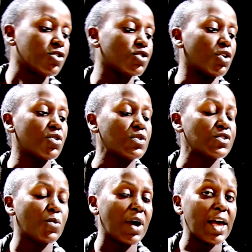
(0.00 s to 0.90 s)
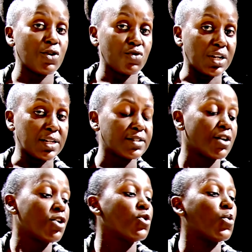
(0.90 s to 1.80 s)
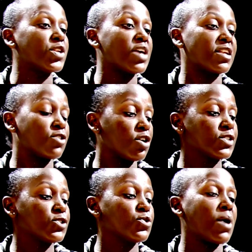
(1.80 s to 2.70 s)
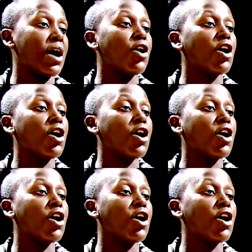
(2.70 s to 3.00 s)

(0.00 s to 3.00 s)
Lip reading: So use square units when you are not sure